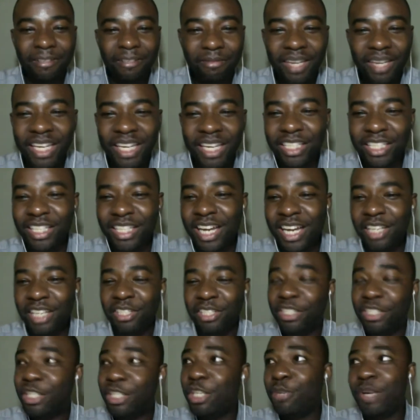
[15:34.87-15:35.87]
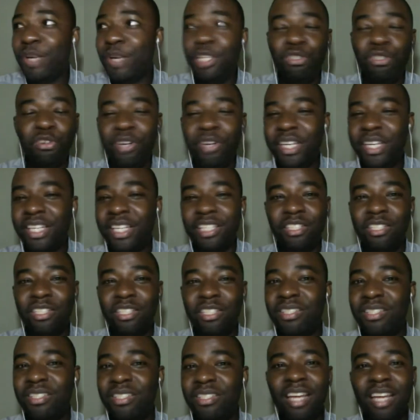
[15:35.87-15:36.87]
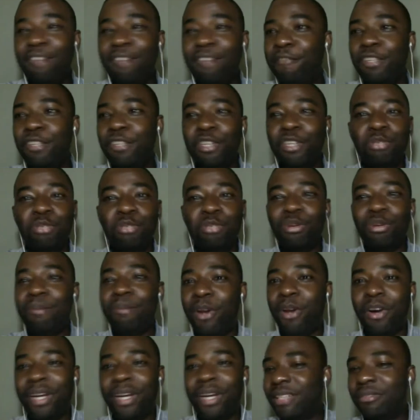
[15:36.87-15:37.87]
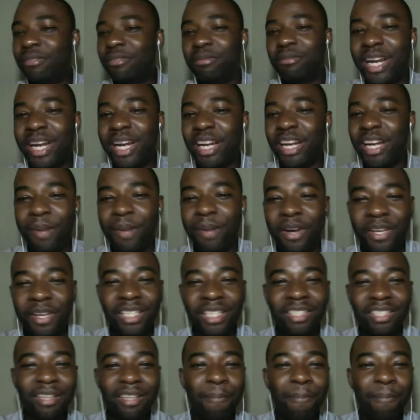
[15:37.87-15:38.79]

Anything that you see you enjoy, you can just turn the video into a blog and write about it,